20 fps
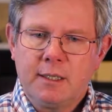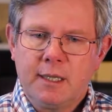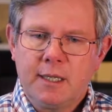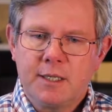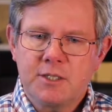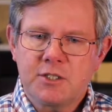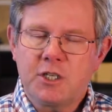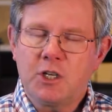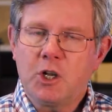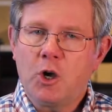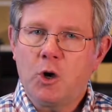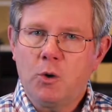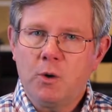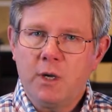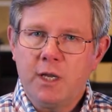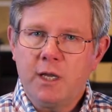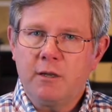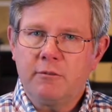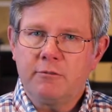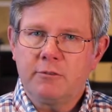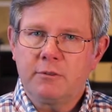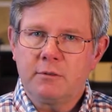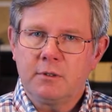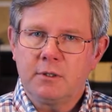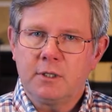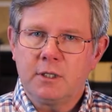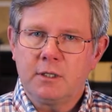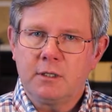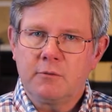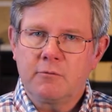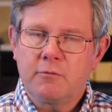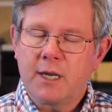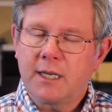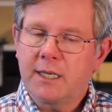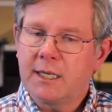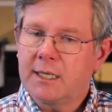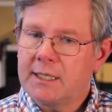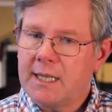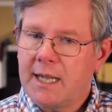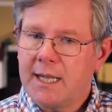as an OF,
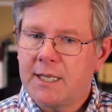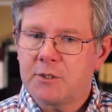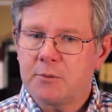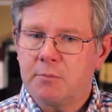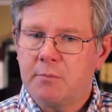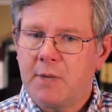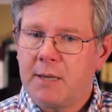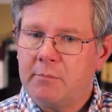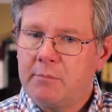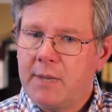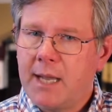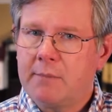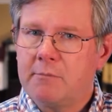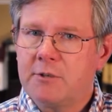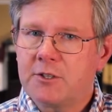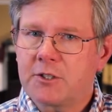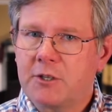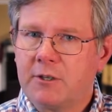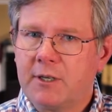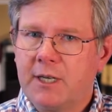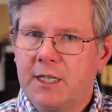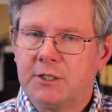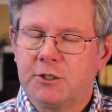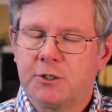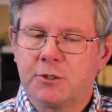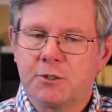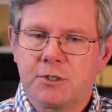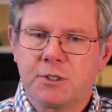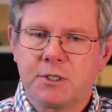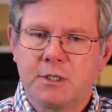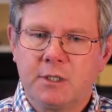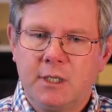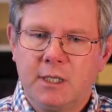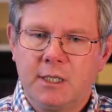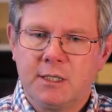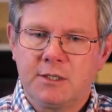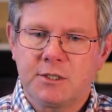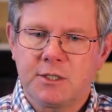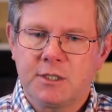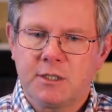recognized my Baptist credentials
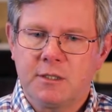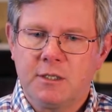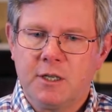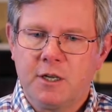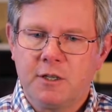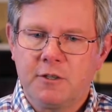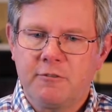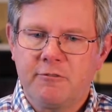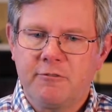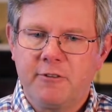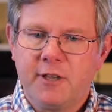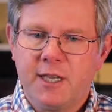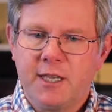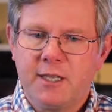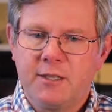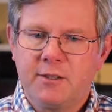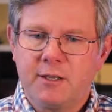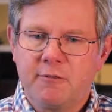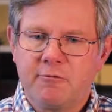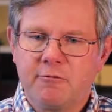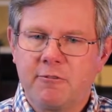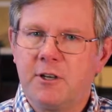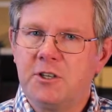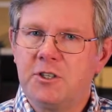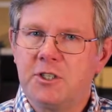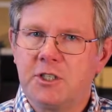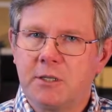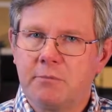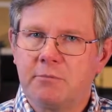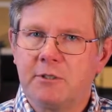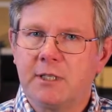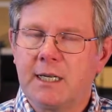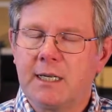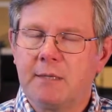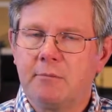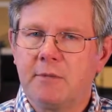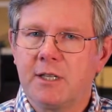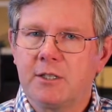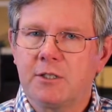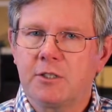as an other faith at Friendship
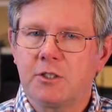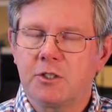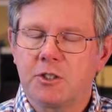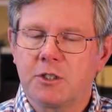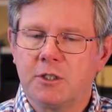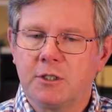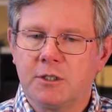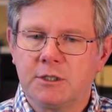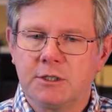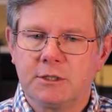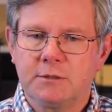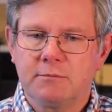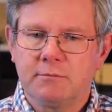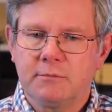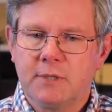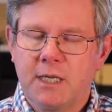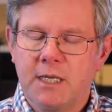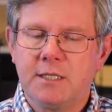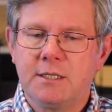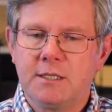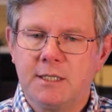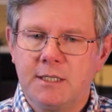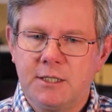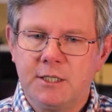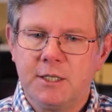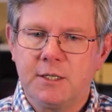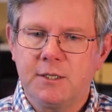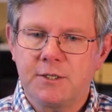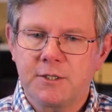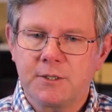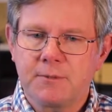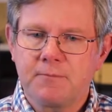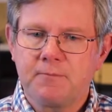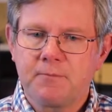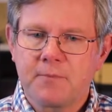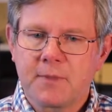United Methodist Church, 18 years.